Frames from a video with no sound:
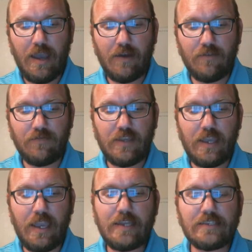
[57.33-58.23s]
Uh, out of
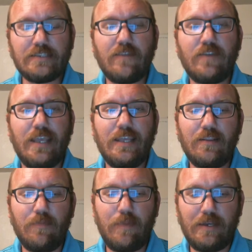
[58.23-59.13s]
the 87
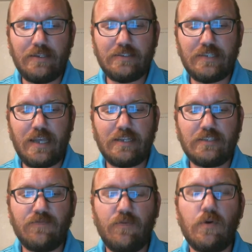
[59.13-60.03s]
in the pending
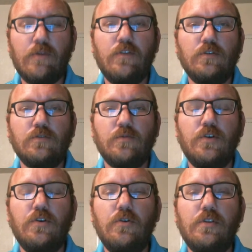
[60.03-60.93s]
status, four of those
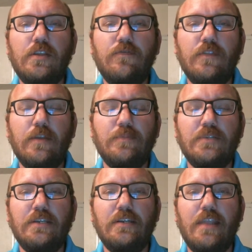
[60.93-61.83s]
were newly
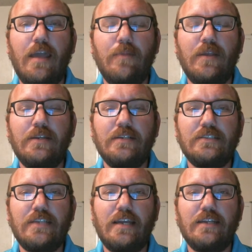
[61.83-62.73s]
flipped into that pending
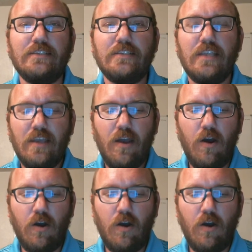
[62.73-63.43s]
status,